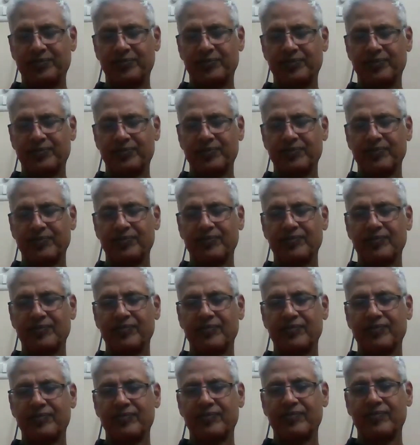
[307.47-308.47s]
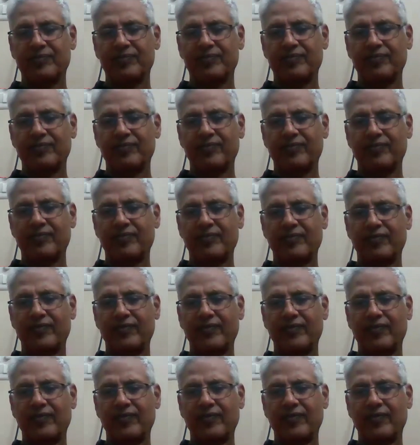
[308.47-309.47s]

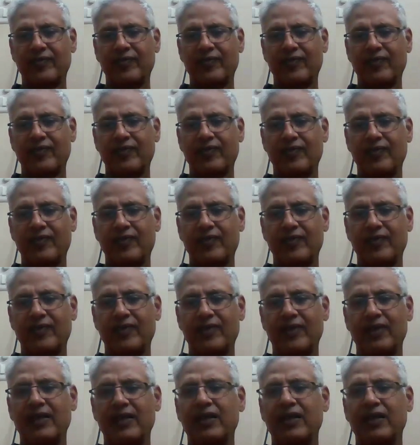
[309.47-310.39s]
[no speech]